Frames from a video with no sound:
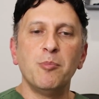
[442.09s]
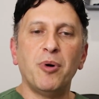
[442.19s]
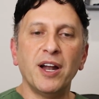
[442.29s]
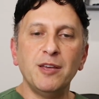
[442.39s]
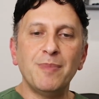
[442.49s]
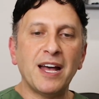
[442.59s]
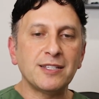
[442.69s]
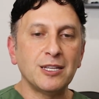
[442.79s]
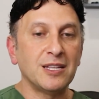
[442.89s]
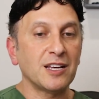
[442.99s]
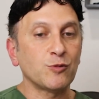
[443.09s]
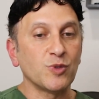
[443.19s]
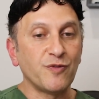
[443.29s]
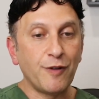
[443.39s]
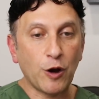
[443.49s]
Body mass index
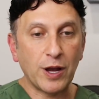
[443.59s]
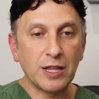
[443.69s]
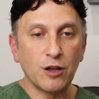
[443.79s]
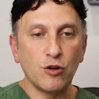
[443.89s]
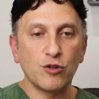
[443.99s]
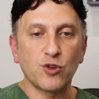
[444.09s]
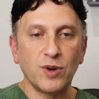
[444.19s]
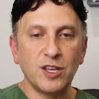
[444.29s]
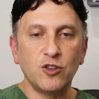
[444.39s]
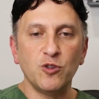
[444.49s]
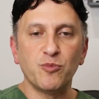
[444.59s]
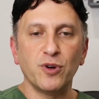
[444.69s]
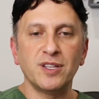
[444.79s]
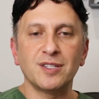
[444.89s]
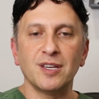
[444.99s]
was very low,
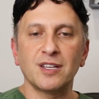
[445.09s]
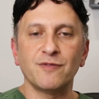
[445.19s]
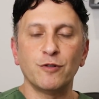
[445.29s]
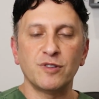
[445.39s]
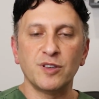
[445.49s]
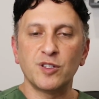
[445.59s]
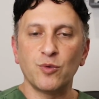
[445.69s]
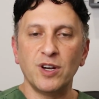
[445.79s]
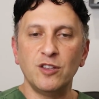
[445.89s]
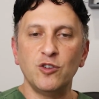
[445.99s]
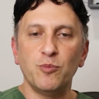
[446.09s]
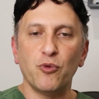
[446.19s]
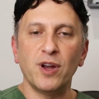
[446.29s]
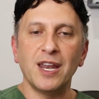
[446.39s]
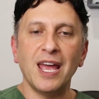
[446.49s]
22.6 versus
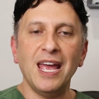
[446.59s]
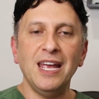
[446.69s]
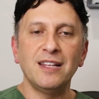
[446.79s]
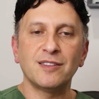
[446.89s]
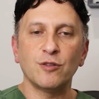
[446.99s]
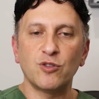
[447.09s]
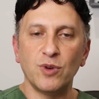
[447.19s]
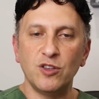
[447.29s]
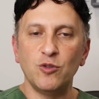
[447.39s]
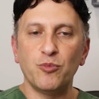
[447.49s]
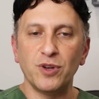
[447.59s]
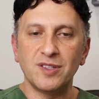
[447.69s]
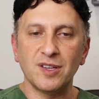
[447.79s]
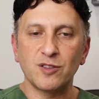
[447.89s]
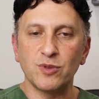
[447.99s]
22.8. So
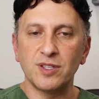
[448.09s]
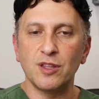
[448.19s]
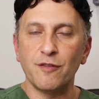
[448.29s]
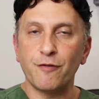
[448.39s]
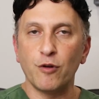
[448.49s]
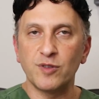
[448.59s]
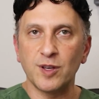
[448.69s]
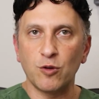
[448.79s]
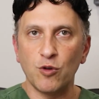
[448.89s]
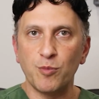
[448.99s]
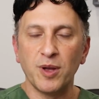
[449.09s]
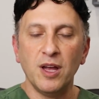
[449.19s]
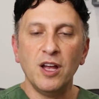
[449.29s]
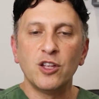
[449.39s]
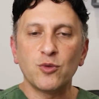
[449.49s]
22.6 was in the frozen group,
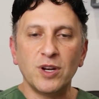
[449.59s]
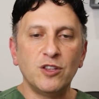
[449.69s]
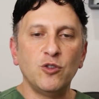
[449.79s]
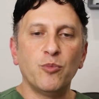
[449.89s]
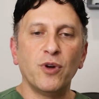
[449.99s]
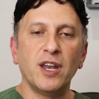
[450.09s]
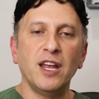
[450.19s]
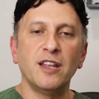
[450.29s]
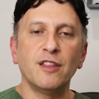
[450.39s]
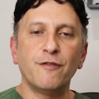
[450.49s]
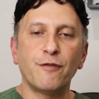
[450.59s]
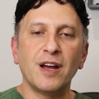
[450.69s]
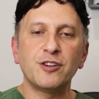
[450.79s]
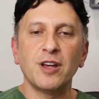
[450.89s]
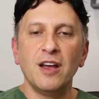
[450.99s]
22.8 in the
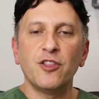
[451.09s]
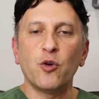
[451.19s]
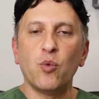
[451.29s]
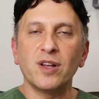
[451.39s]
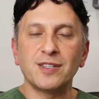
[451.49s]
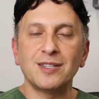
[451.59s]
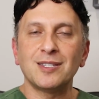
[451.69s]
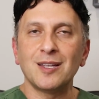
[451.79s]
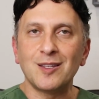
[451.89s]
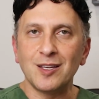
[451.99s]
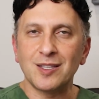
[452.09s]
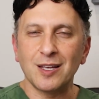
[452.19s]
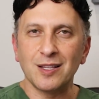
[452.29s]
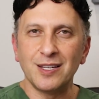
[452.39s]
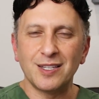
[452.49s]
fresh. There was a
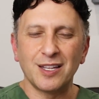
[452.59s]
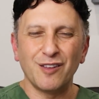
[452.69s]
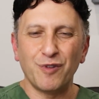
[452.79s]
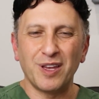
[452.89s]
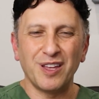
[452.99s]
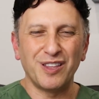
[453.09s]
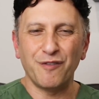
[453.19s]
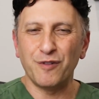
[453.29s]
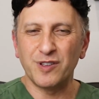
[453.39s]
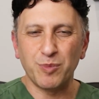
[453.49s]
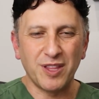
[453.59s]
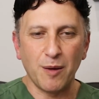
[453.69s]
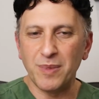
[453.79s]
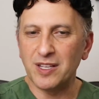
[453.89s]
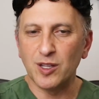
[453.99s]
statistically significant difference, but
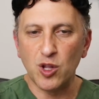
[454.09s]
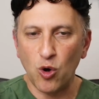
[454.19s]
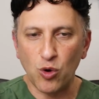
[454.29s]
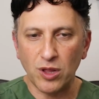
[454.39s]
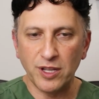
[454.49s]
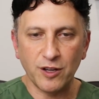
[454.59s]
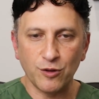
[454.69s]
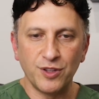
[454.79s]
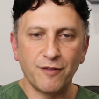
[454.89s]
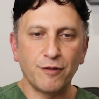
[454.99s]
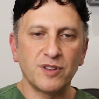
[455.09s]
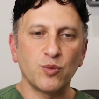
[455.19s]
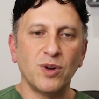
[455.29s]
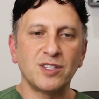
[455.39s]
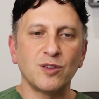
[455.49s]
that makes no clinical difference
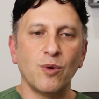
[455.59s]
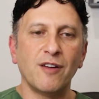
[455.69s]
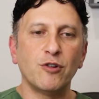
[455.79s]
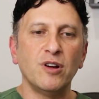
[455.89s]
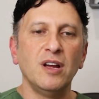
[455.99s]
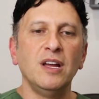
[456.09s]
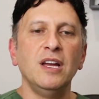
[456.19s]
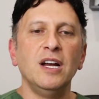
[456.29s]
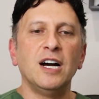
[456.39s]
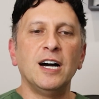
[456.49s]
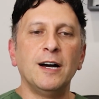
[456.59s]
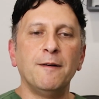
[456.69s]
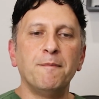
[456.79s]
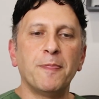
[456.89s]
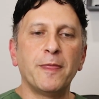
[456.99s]
whatsoever.
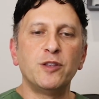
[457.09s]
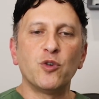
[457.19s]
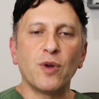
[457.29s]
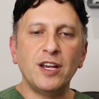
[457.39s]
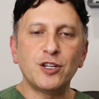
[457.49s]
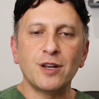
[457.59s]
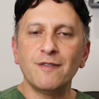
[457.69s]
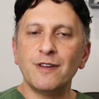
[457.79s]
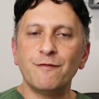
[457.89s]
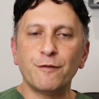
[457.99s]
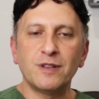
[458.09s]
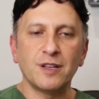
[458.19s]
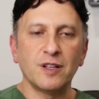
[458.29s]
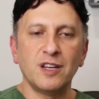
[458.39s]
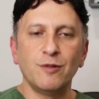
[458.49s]
Um, the duration of
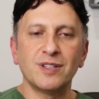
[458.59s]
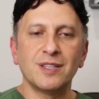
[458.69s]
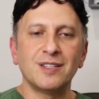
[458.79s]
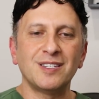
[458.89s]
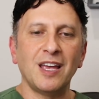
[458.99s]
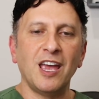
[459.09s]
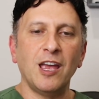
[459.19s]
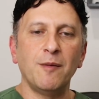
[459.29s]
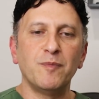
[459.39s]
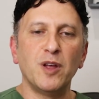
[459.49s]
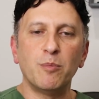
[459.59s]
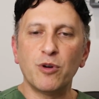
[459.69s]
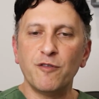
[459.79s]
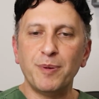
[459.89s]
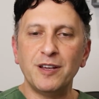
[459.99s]
infertility was the same.
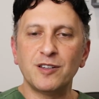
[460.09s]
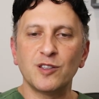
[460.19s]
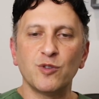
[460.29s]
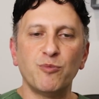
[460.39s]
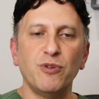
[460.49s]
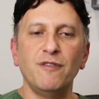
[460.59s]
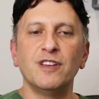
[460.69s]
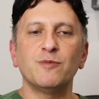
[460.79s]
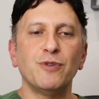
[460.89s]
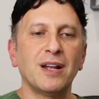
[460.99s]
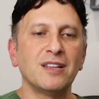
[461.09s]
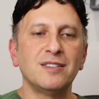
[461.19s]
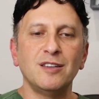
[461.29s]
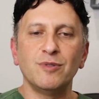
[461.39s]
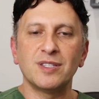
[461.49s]
Number of patients with previous
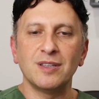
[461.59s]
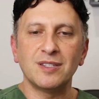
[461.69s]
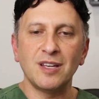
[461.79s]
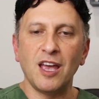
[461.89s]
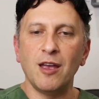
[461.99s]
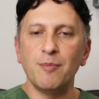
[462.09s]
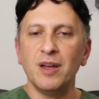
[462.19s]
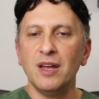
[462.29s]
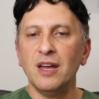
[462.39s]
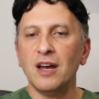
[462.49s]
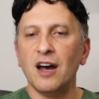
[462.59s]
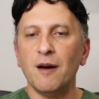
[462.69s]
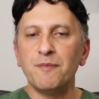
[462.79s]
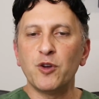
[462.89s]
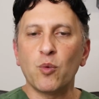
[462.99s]
pregnancy was the same.
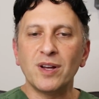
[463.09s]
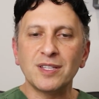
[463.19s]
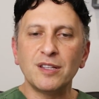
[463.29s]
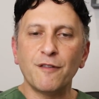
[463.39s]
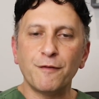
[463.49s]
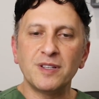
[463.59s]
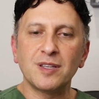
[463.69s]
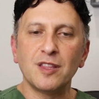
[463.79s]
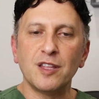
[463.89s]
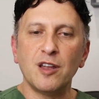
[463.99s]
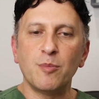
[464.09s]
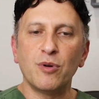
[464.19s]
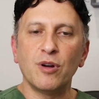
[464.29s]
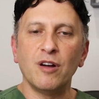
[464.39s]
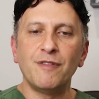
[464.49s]
Um, there was a difference in the
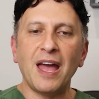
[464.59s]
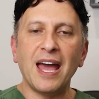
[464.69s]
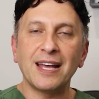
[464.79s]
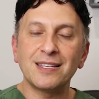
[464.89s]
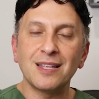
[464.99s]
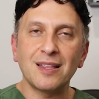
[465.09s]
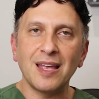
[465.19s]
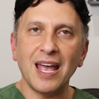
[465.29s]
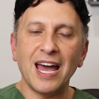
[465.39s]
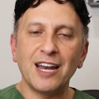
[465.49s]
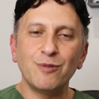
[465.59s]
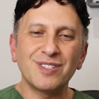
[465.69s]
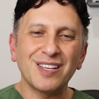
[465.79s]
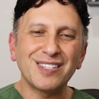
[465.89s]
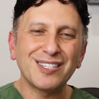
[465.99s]
number of eggs that they had. It
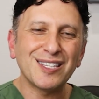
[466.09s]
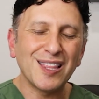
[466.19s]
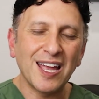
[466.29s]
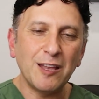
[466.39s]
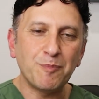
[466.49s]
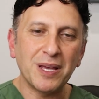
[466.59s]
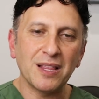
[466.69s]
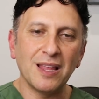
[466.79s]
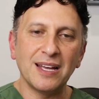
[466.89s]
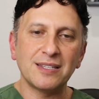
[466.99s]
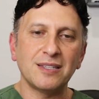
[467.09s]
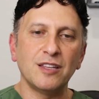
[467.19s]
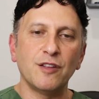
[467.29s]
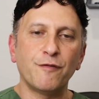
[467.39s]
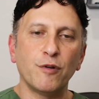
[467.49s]
was a slight bit less
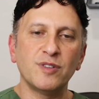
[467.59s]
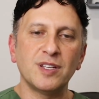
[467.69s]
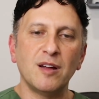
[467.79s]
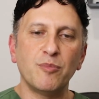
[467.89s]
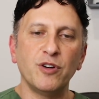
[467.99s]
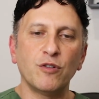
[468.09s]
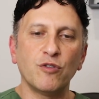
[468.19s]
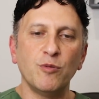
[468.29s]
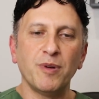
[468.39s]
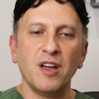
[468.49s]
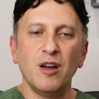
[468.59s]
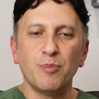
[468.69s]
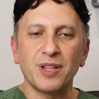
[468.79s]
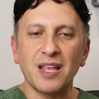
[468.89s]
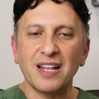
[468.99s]
in the frozen embryo group,
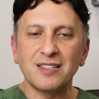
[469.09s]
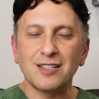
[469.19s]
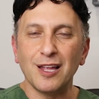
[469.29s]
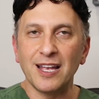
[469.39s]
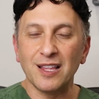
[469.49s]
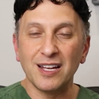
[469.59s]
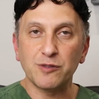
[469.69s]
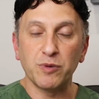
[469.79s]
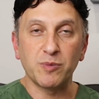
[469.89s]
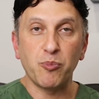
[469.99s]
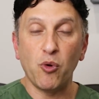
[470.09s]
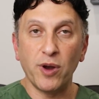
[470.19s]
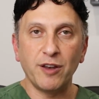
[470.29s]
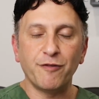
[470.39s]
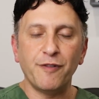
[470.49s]
but that slight less was
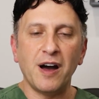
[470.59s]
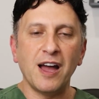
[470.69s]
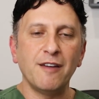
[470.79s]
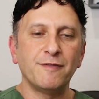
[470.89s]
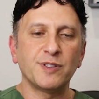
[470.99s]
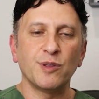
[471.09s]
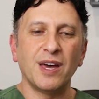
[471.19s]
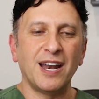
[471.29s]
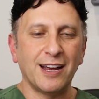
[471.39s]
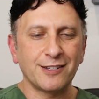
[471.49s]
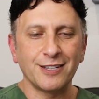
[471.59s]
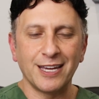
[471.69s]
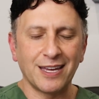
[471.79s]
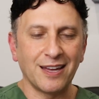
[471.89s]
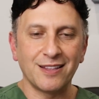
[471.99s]
0.5, so that
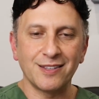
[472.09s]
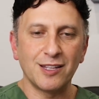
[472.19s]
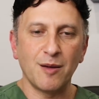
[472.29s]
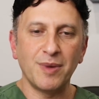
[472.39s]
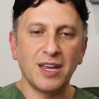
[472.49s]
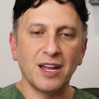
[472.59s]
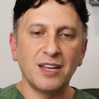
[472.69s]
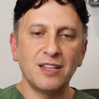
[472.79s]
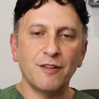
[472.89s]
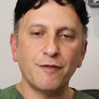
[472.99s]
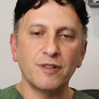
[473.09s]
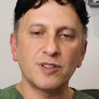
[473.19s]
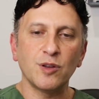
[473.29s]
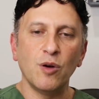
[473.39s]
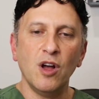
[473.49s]
actually, again, does not make any
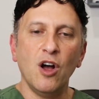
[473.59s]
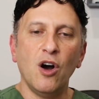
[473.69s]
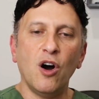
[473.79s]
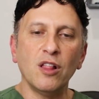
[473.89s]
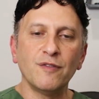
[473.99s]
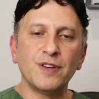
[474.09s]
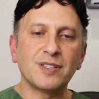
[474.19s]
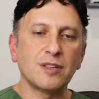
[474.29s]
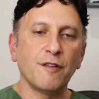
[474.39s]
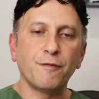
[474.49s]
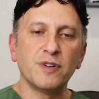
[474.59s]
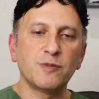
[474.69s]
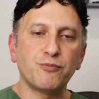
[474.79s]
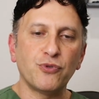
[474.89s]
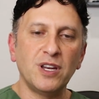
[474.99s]
difference. So all of this stuff
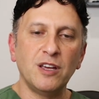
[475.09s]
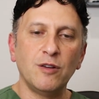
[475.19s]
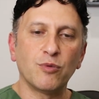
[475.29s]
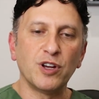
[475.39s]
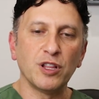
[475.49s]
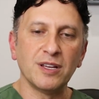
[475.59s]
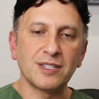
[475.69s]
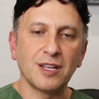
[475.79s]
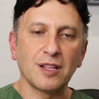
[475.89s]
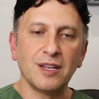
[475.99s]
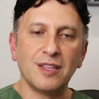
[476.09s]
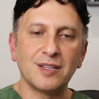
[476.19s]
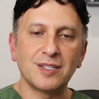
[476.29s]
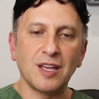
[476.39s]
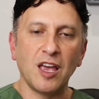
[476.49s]
was pretty realistically
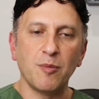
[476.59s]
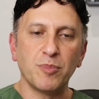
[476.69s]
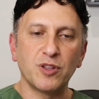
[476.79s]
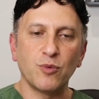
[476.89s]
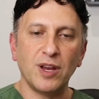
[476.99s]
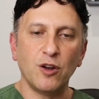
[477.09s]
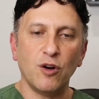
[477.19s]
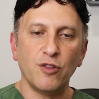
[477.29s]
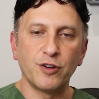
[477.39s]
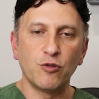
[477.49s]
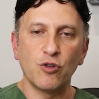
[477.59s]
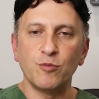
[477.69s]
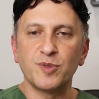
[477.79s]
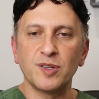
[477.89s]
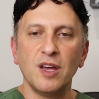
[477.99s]
the same between all the
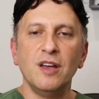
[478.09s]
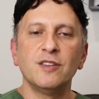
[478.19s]
groups.